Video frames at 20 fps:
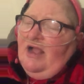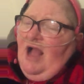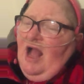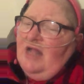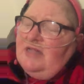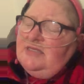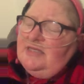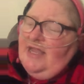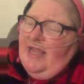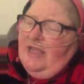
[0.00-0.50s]

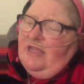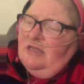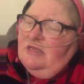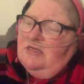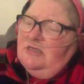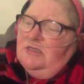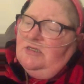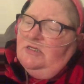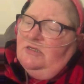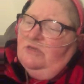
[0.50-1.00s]
got
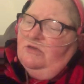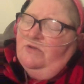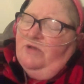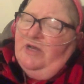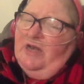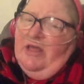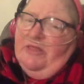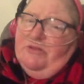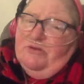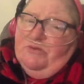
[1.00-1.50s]
taken to
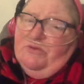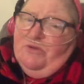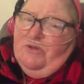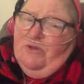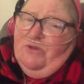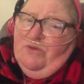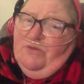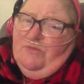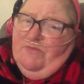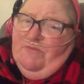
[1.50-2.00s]
another
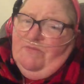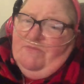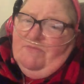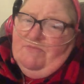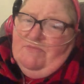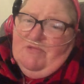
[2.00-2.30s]
room